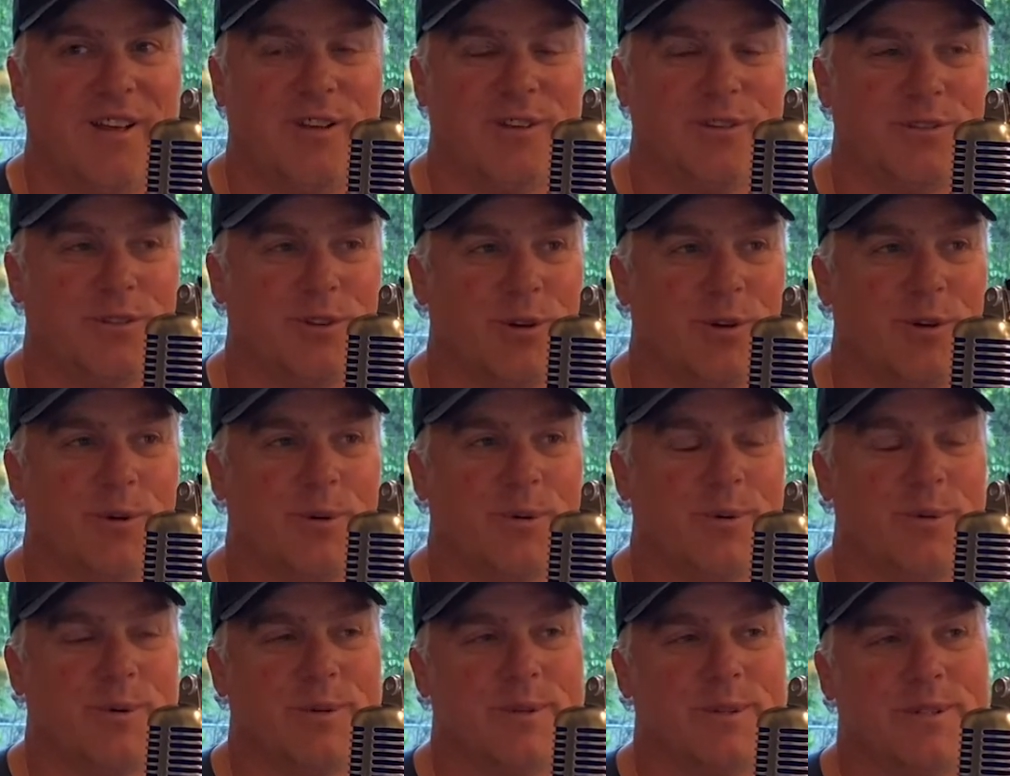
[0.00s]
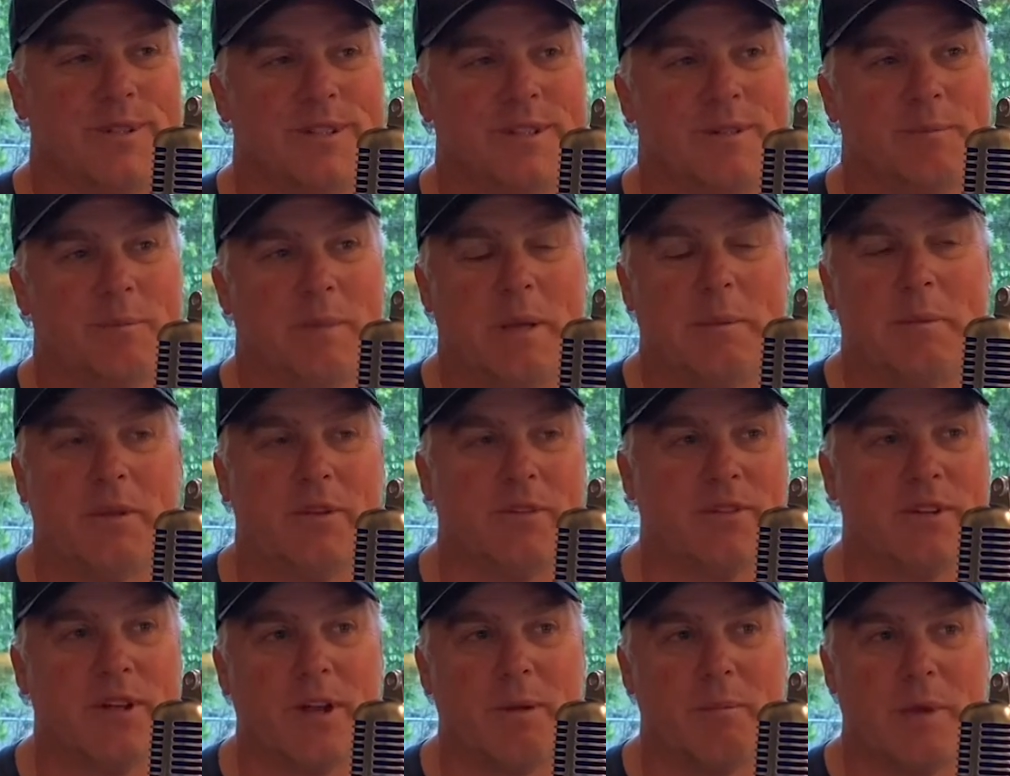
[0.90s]
So maybe
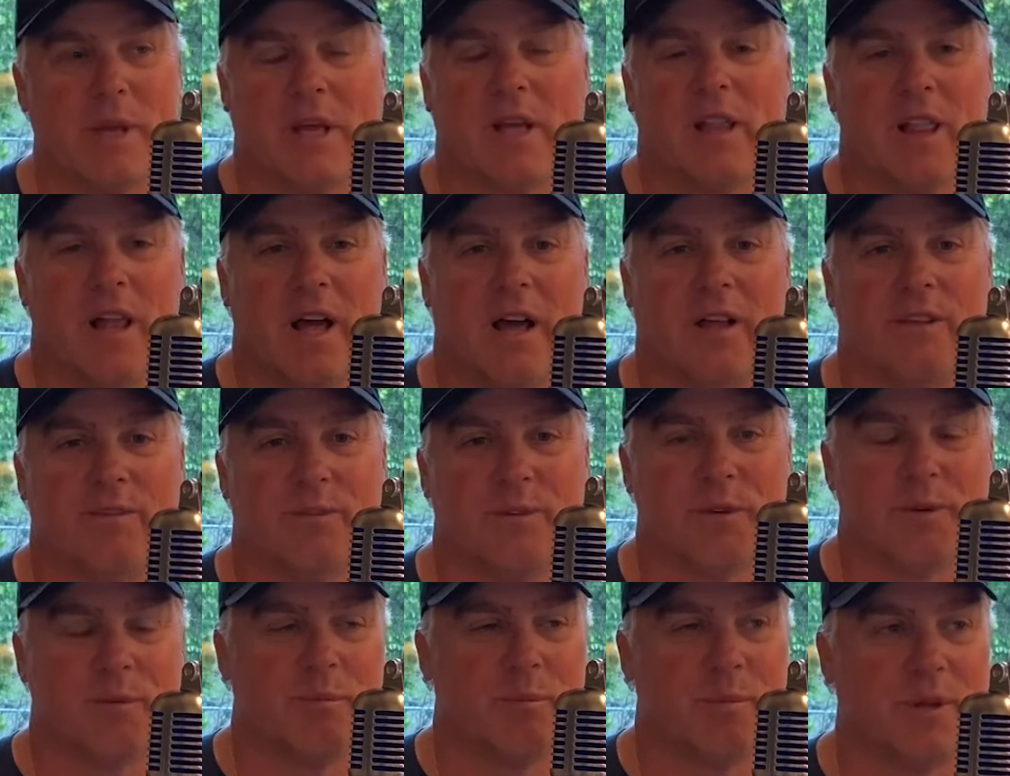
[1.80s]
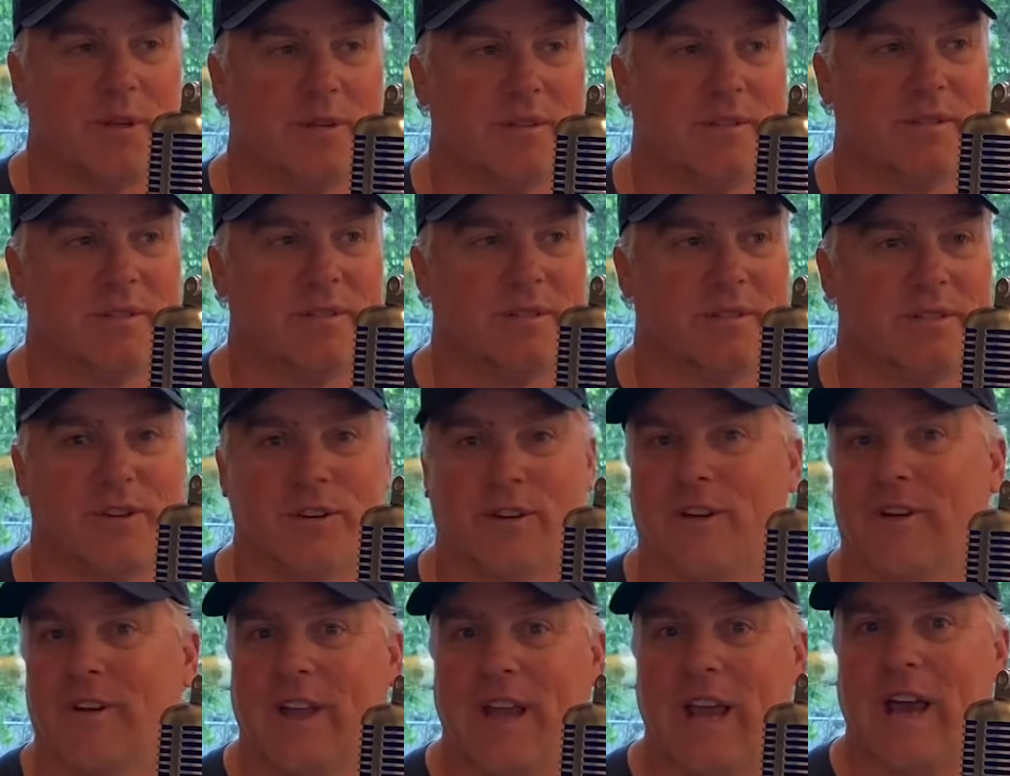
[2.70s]
it's not a big classroom, but there
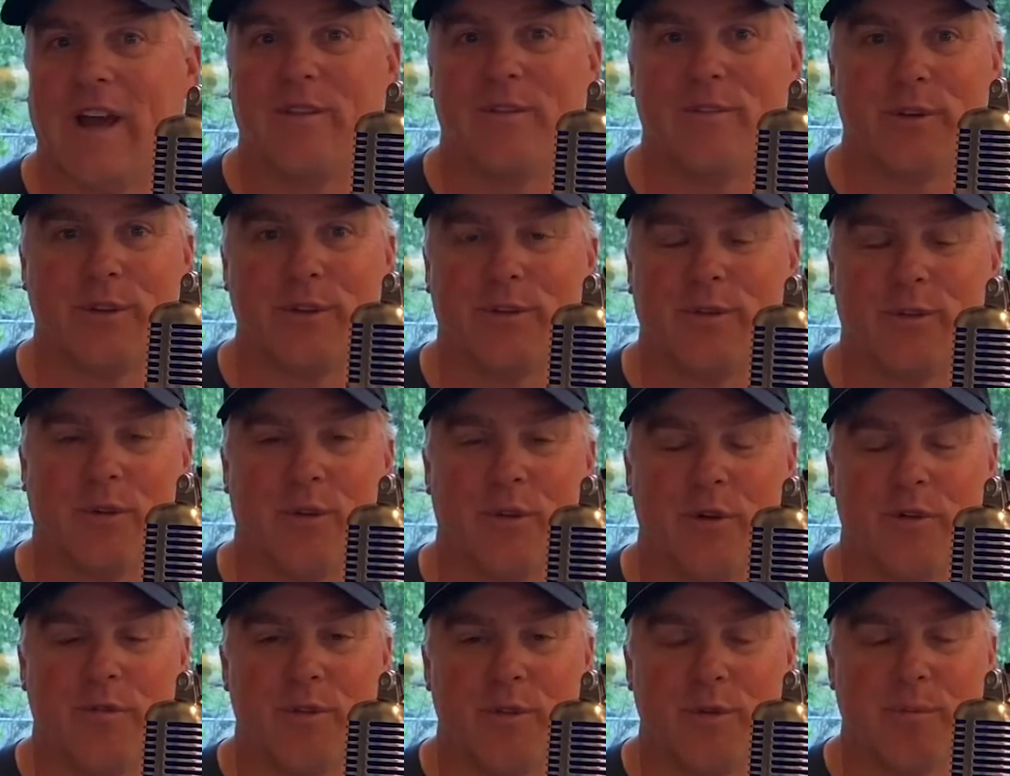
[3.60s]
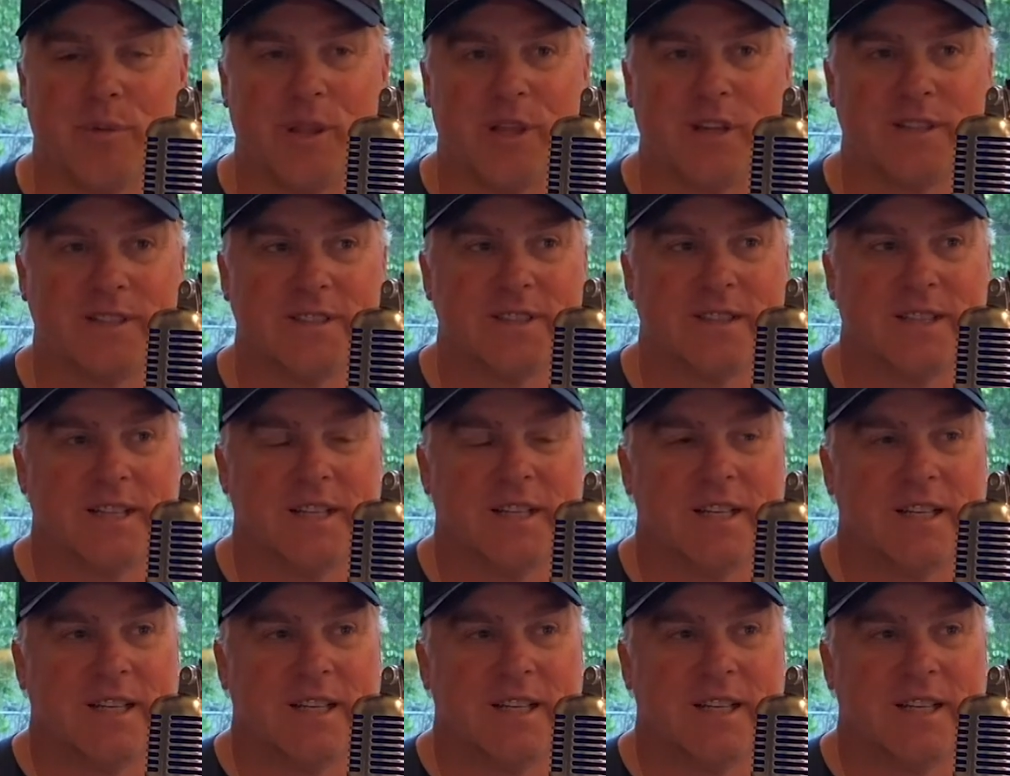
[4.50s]
are gatherings all over the place.